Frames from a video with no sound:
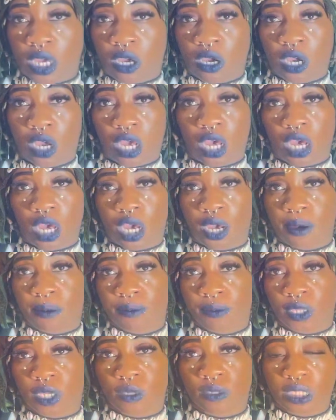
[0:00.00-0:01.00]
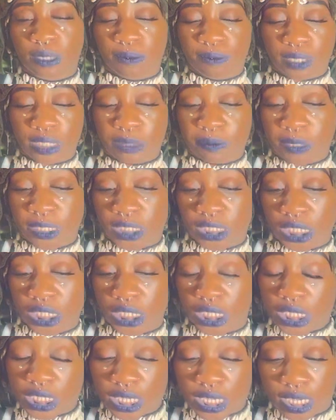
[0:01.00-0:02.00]
um, you know, something especially
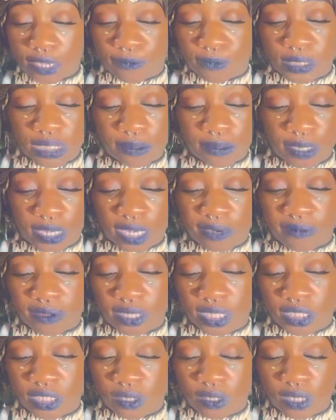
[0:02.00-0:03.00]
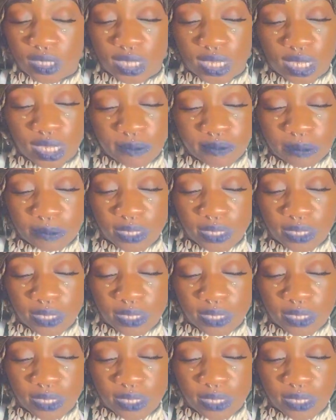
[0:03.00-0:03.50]
in love with some area that you love.